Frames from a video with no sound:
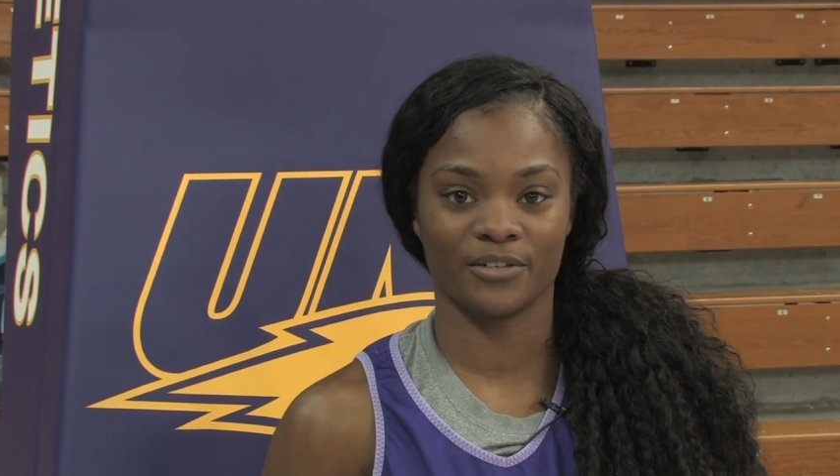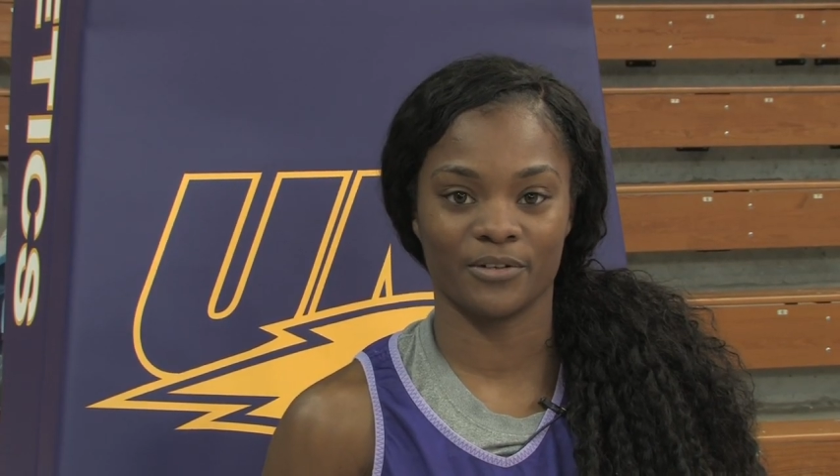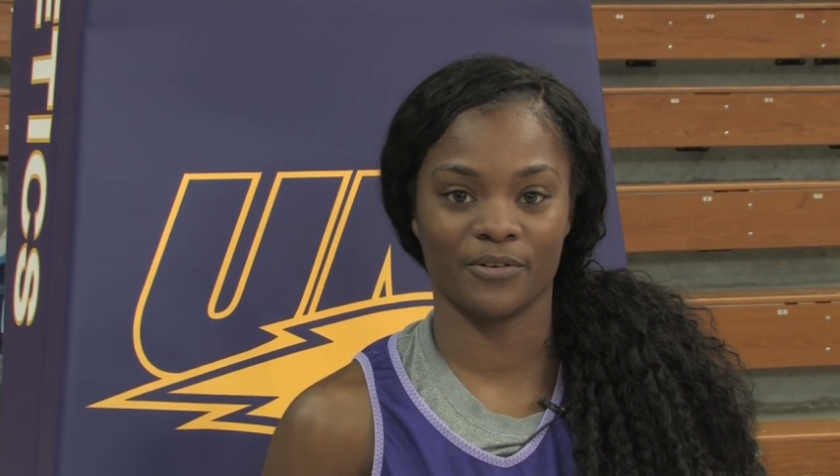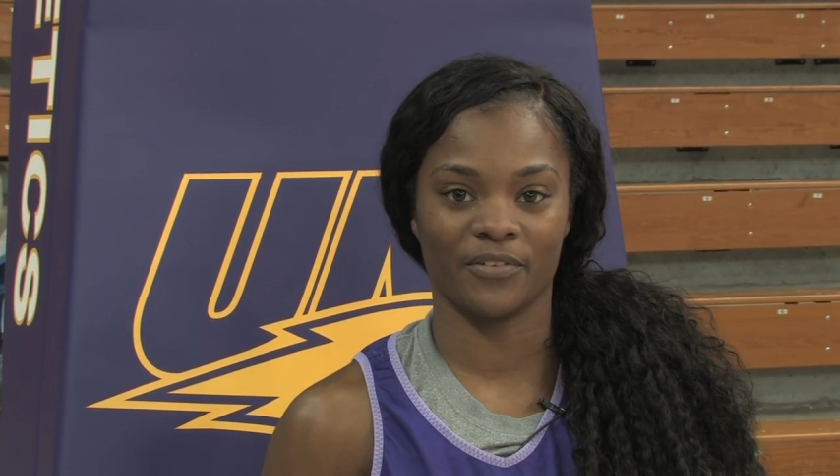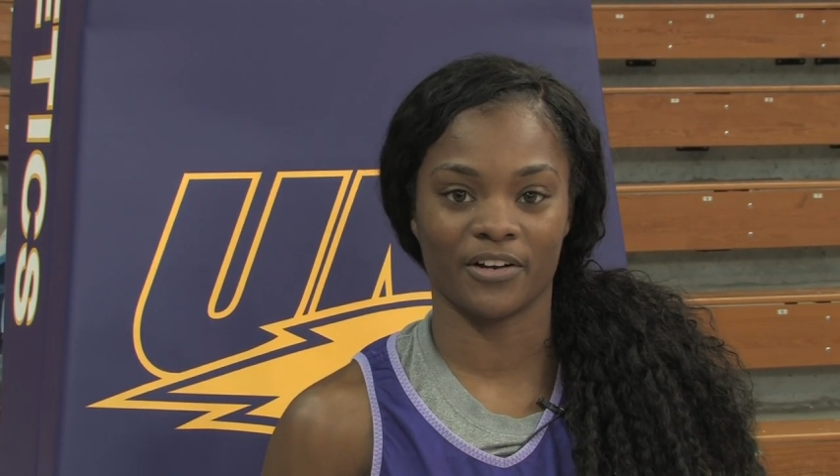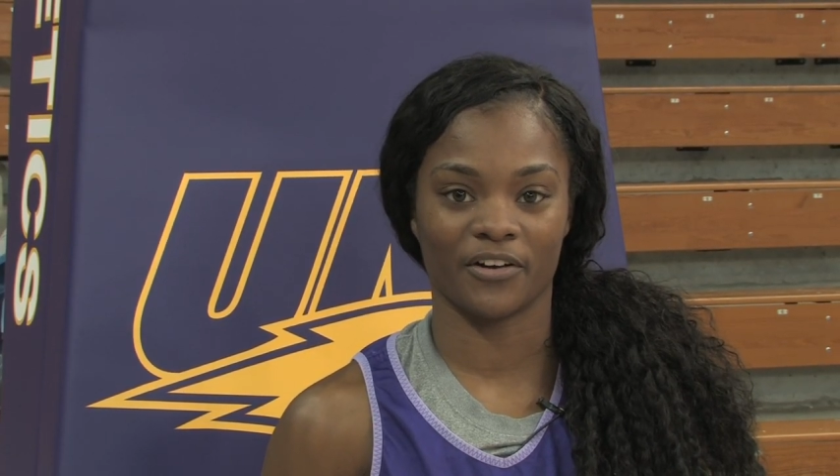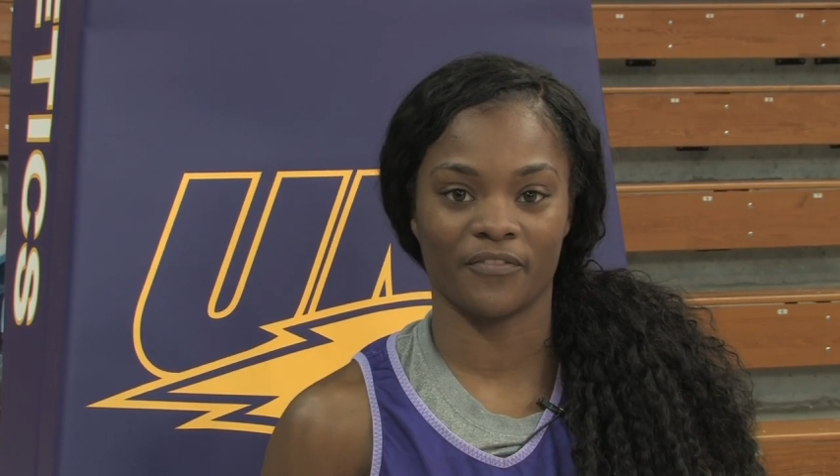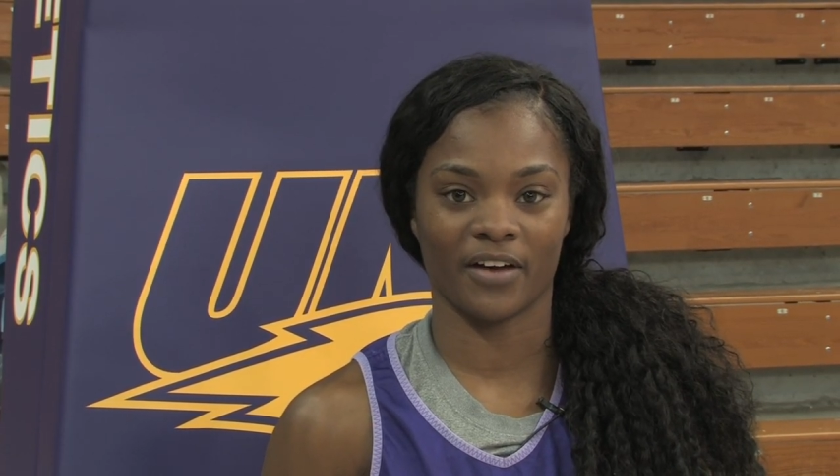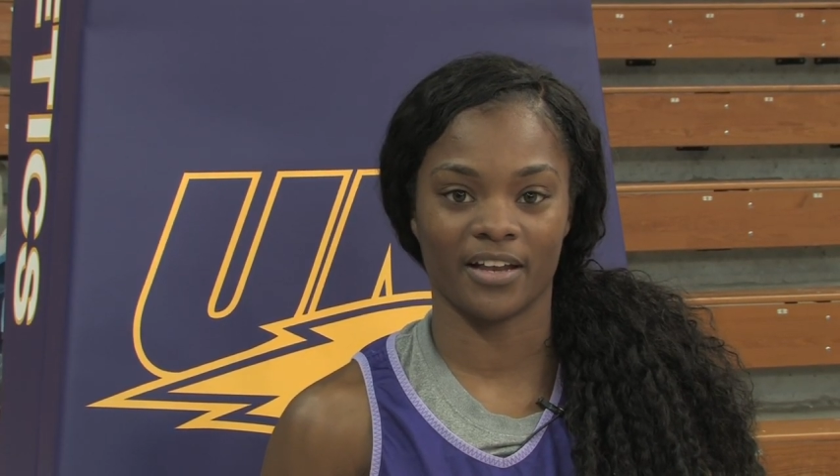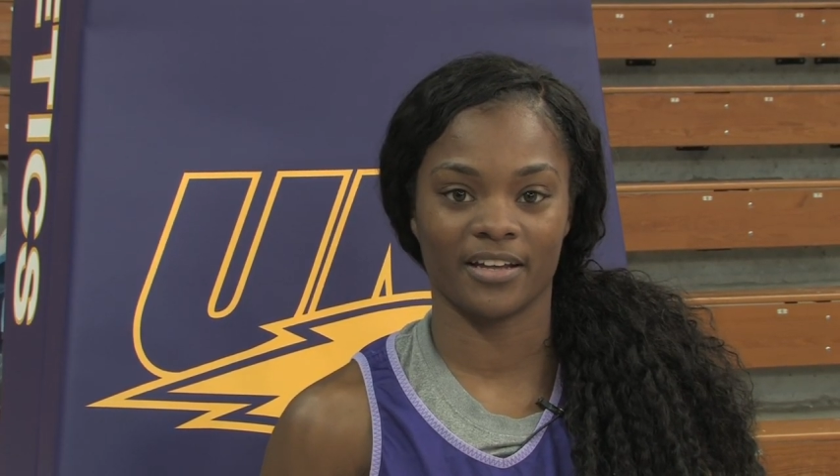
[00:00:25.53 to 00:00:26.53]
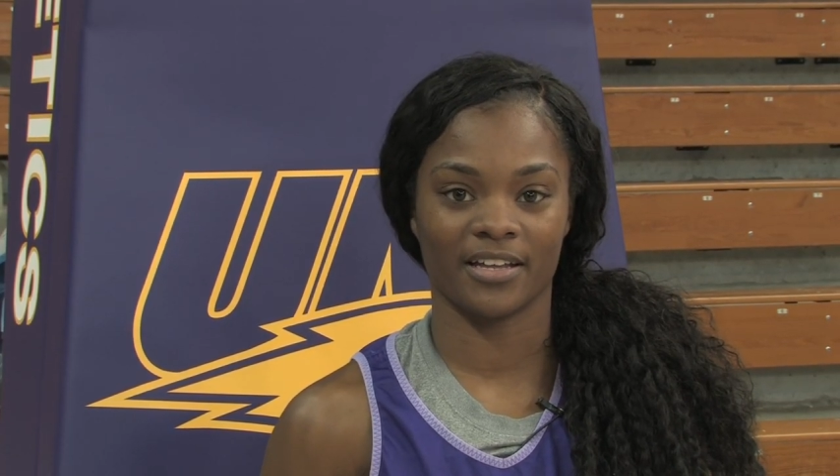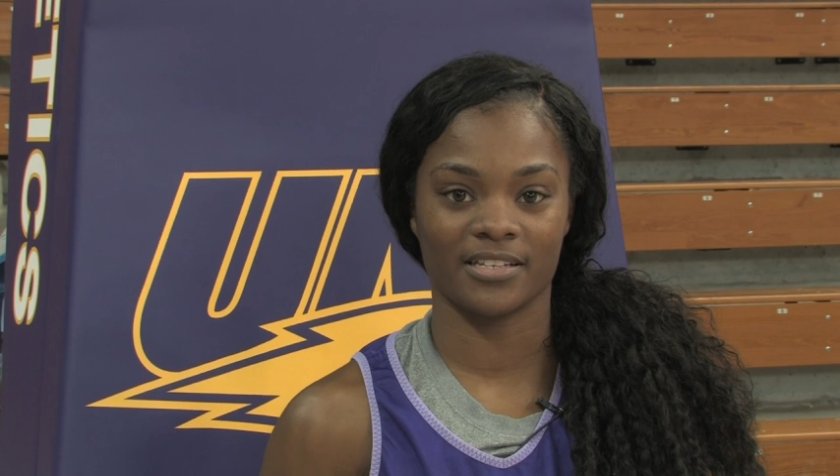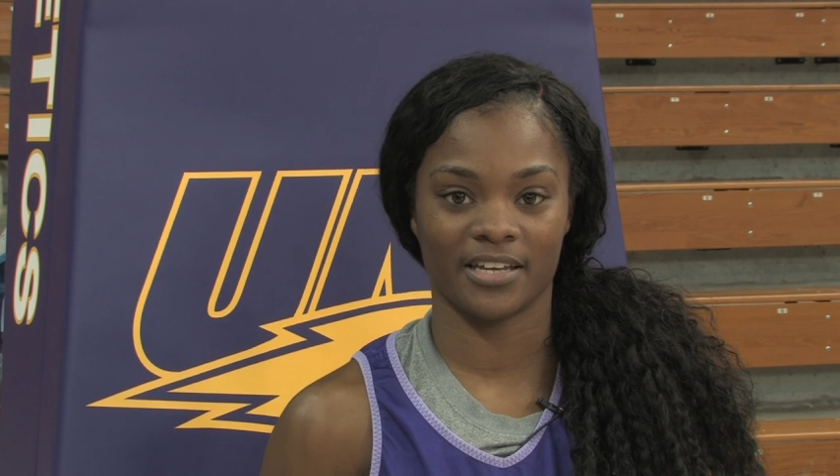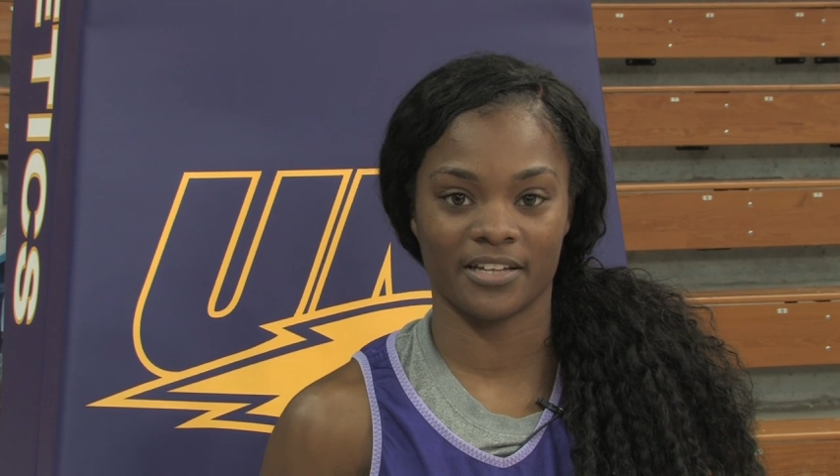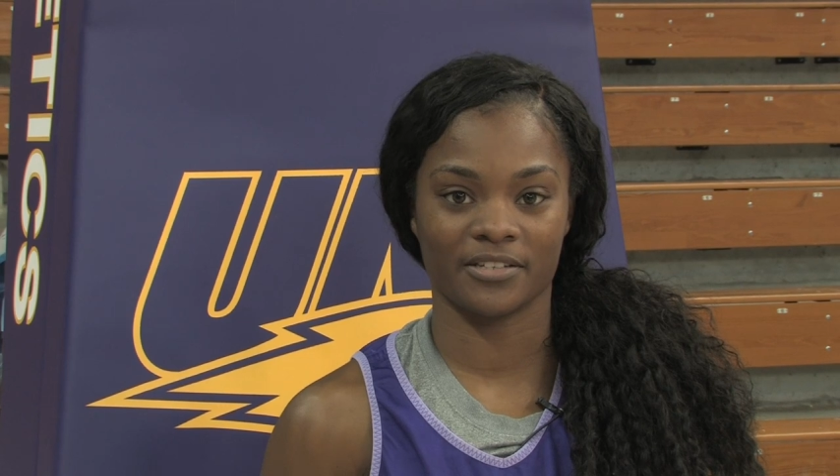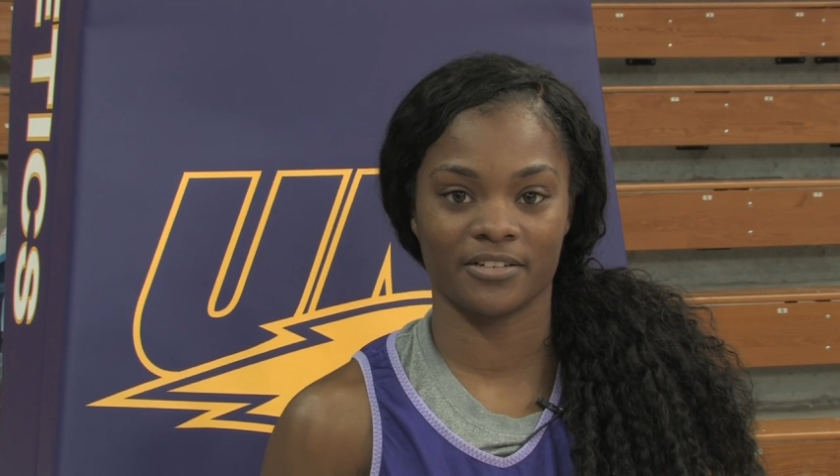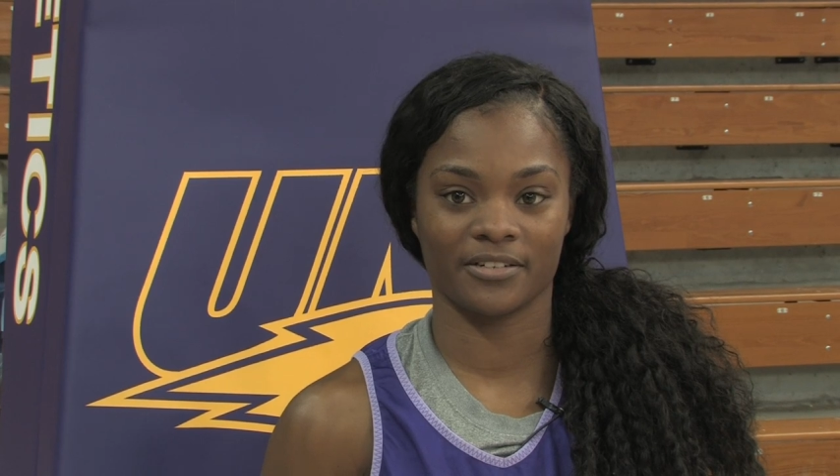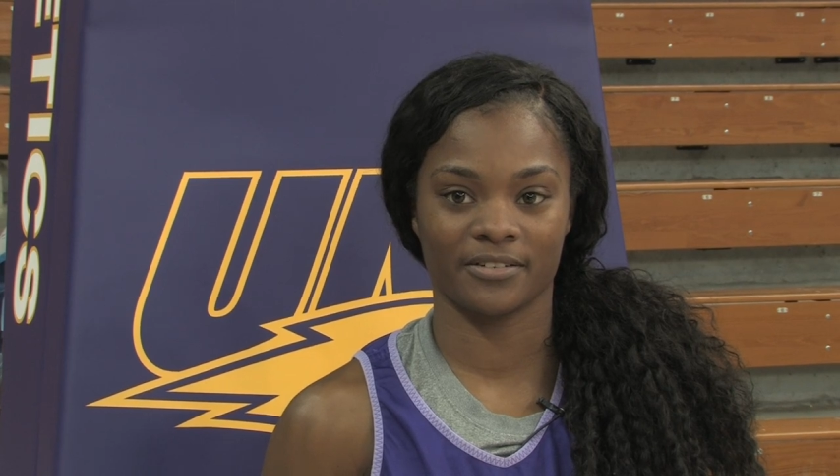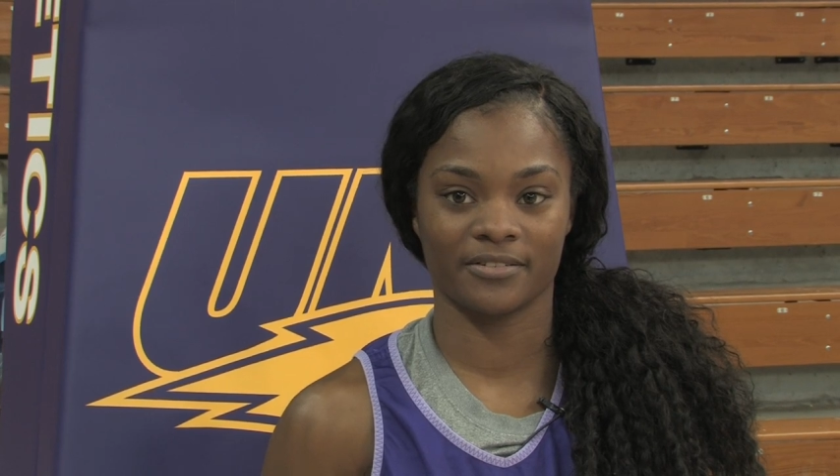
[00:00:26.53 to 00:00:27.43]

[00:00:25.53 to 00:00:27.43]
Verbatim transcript: Tuve in her fight against cancer.